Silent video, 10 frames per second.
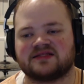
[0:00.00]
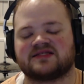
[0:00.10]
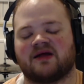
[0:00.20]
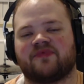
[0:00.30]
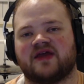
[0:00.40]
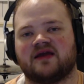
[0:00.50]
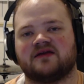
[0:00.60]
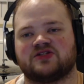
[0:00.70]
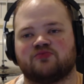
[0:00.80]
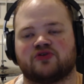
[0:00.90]
something
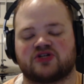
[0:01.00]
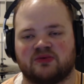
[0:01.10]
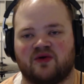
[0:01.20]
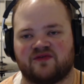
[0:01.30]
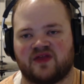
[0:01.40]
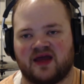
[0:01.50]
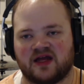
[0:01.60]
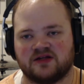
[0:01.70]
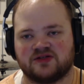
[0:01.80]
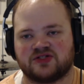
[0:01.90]
to push him over the
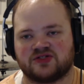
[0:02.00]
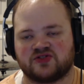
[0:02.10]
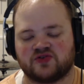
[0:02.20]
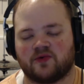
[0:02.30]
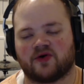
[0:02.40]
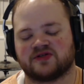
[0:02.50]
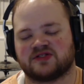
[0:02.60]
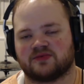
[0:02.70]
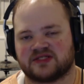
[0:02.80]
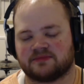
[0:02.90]
edge towards
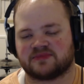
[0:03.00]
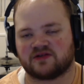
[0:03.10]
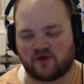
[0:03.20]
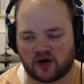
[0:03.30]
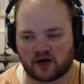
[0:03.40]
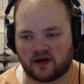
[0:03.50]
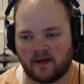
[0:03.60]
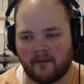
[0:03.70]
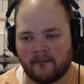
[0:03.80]
the redemptive arc.